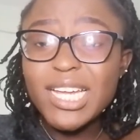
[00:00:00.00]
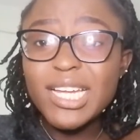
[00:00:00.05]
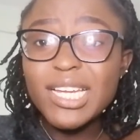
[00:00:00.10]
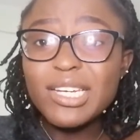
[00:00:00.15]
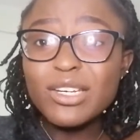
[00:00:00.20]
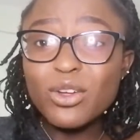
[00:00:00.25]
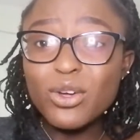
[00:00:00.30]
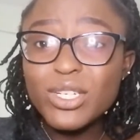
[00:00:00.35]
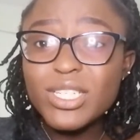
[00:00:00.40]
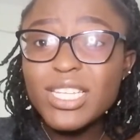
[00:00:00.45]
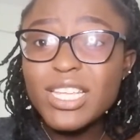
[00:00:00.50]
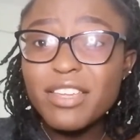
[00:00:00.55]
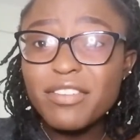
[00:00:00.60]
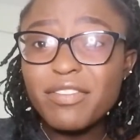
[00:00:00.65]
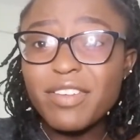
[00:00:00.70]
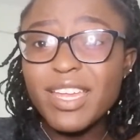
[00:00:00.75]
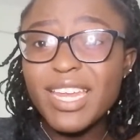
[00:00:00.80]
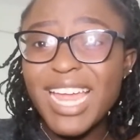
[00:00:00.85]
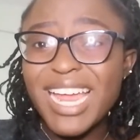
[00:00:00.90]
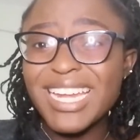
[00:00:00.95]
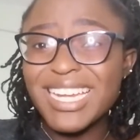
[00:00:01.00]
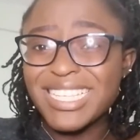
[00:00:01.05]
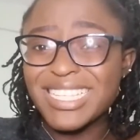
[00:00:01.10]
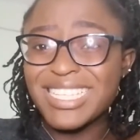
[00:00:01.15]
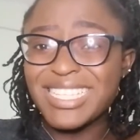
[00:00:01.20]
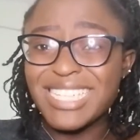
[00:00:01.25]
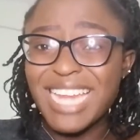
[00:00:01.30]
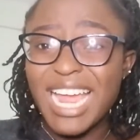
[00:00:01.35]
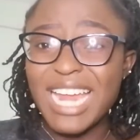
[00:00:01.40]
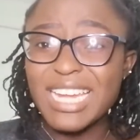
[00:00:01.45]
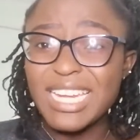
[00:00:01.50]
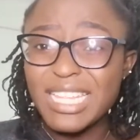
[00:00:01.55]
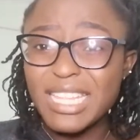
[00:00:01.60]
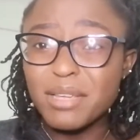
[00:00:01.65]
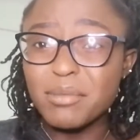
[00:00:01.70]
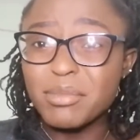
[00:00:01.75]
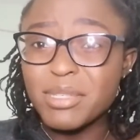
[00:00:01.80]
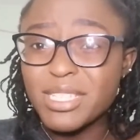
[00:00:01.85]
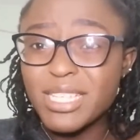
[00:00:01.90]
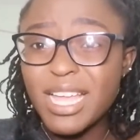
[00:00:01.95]
not even understand
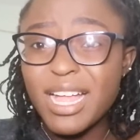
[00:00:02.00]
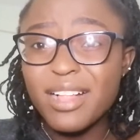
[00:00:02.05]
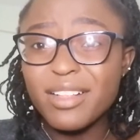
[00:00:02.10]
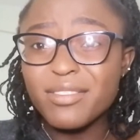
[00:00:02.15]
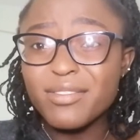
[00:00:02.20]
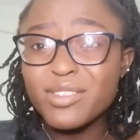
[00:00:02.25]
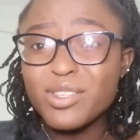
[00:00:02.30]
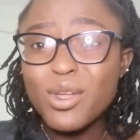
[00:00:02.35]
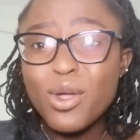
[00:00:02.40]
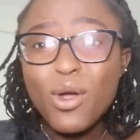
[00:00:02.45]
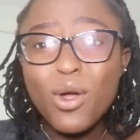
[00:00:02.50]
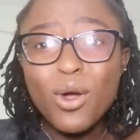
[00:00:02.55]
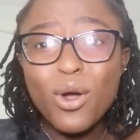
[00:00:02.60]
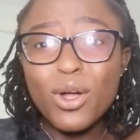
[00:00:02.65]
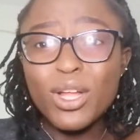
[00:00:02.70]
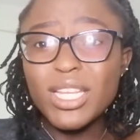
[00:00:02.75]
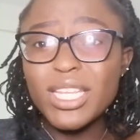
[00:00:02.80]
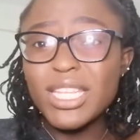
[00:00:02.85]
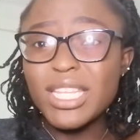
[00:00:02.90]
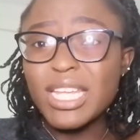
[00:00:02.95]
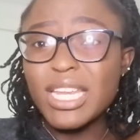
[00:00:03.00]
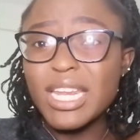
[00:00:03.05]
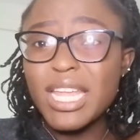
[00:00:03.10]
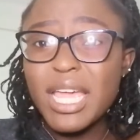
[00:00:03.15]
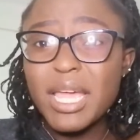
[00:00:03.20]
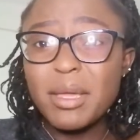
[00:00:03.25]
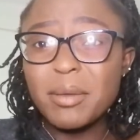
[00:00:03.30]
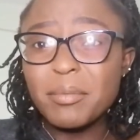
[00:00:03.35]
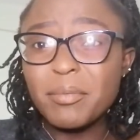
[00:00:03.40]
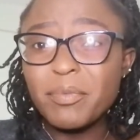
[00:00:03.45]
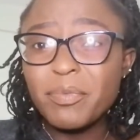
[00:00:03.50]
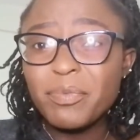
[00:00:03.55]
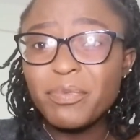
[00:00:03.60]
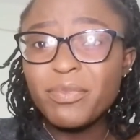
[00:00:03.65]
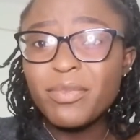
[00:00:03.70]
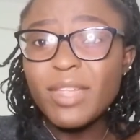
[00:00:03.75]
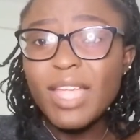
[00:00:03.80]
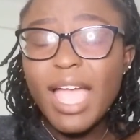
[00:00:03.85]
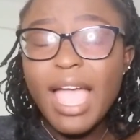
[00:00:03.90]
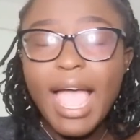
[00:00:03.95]
themselves, all in the name,
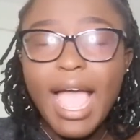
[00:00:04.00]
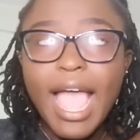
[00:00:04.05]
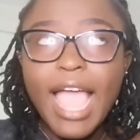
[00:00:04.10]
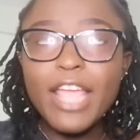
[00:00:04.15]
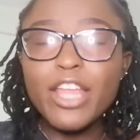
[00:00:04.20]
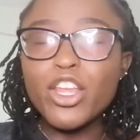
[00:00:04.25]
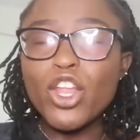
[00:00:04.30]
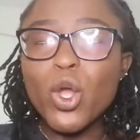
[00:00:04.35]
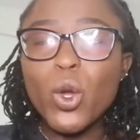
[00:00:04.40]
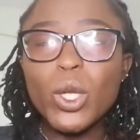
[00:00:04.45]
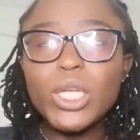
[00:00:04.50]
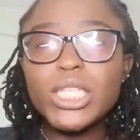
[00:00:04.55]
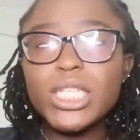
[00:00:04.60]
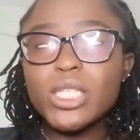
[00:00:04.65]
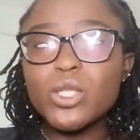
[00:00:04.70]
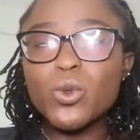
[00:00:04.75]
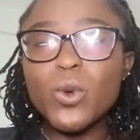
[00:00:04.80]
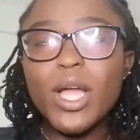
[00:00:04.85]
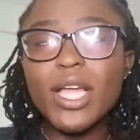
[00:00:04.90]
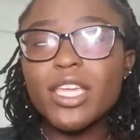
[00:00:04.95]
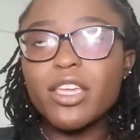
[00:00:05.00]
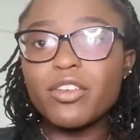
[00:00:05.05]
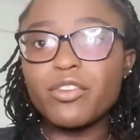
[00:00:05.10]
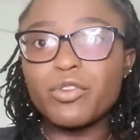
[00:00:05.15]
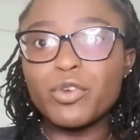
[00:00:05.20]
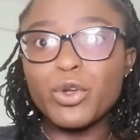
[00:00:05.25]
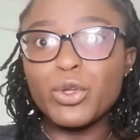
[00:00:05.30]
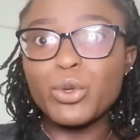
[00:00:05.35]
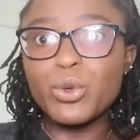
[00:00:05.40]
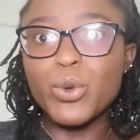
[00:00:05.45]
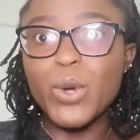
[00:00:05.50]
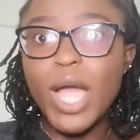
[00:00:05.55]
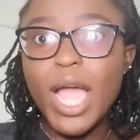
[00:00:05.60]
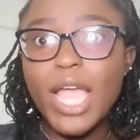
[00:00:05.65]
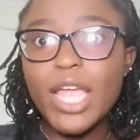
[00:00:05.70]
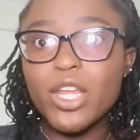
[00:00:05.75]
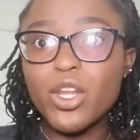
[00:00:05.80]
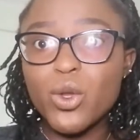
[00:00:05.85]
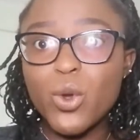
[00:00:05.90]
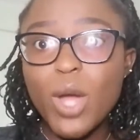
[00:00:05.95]
I know what is working for you,
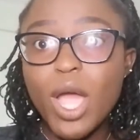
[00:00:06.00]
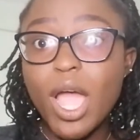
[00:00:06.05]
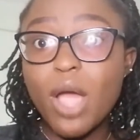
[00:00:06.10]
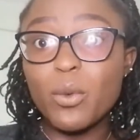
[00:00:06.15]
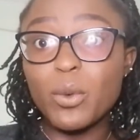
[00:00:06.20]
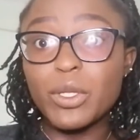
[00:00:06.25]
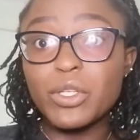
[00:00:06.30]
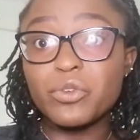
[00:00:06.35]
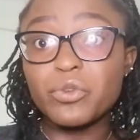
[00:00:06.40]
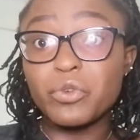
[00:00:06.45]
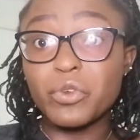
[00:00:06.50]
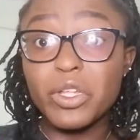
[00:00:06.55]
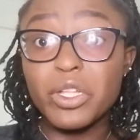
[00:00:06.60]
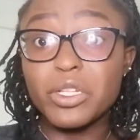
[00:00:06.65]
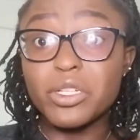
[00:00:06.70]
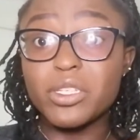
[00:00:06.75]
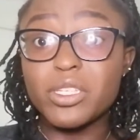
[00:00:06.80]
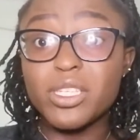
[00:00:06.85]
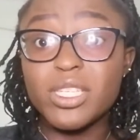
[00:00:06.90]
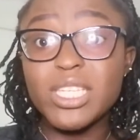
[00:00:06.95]
I know how it feels.